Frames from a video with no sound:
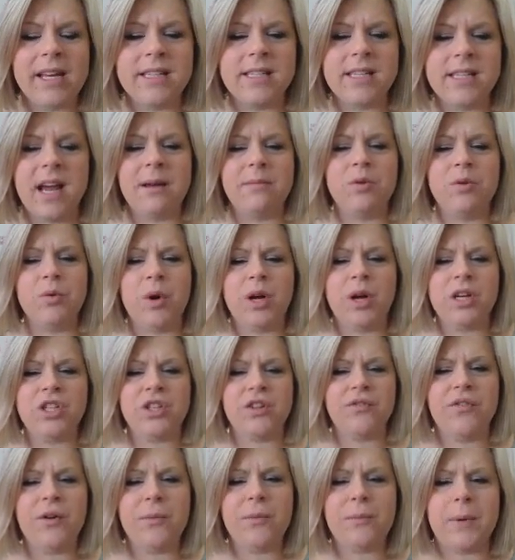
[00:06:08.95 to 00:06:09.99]
in time to watch
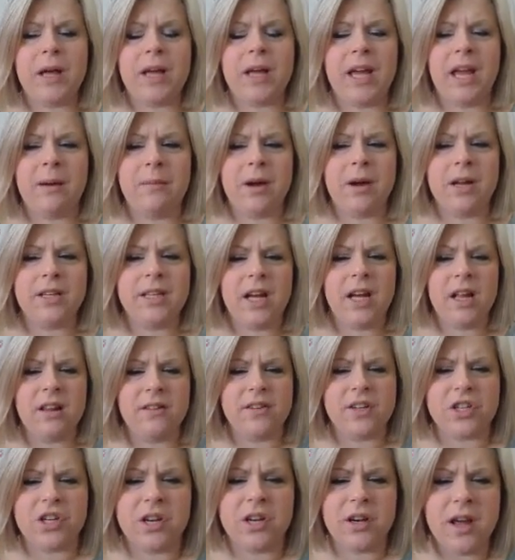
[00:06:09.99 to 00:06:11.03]
the football game on
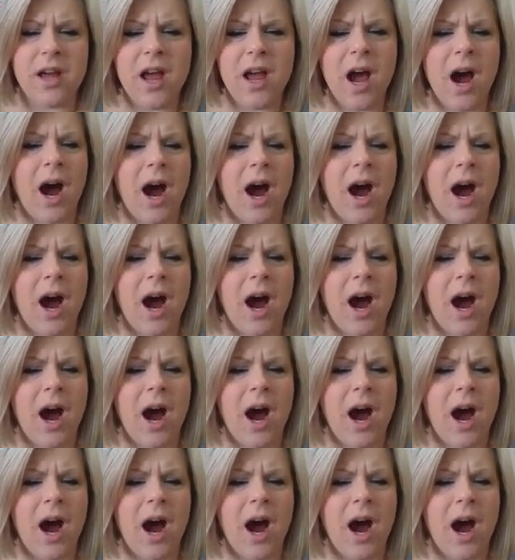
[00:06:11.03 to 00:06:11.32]
television.